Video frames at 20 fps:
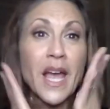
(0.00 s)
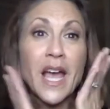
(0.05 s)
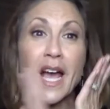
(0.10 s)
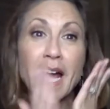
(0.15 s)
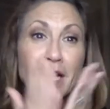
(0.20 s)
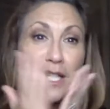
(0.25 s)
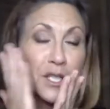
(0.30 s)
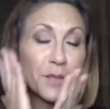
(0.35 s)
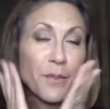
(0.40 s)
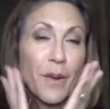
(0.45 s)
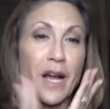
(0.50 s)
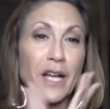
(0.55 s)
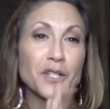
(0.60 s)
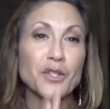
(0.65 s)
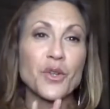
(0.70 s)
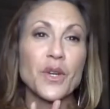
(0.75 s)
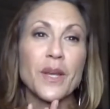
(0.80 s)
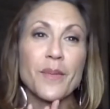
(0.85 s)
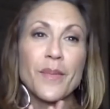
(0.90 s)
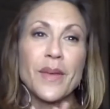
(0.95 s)
a spa
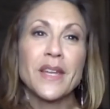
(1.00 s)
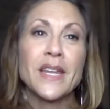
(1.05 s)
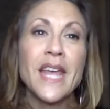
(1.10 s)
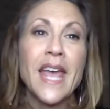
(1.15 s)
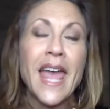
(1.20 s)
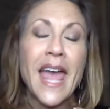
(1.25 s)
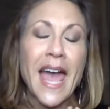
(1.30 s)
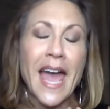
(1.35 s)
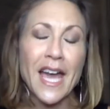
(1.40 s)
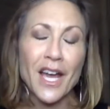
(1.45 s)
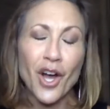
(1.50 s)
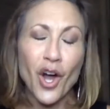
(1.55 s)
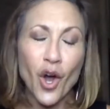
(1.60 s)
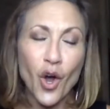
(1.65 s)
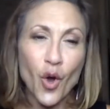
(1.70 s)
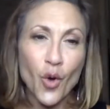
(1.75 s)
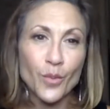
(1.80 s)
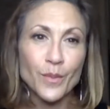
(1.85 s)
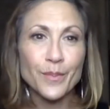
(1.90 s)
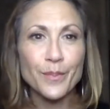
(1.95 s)
treatment at
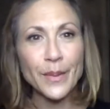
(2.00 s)
home,